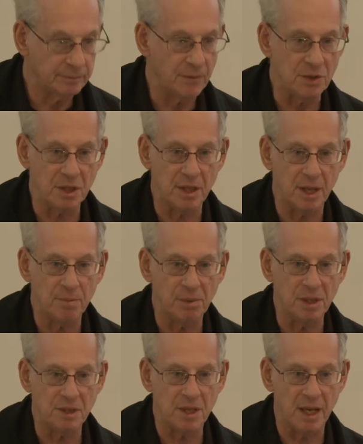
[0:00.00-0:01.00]
Do you see that?
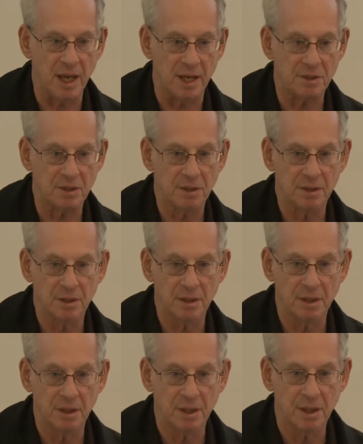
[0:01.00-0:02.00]
Please say yes.
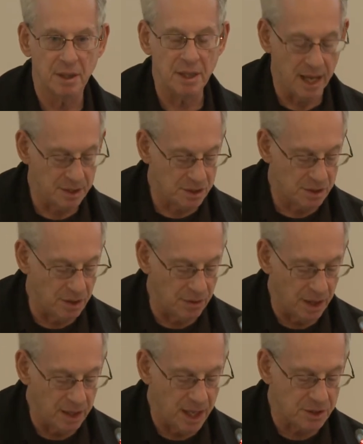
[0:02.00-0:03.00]
Yes,
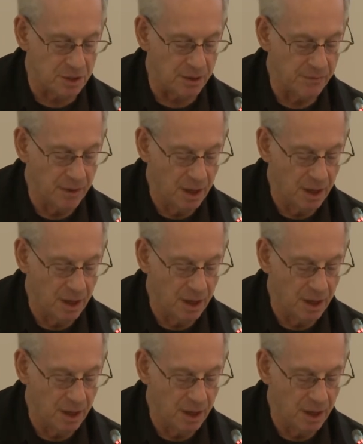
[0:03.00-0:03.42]
okay. Yes, sir.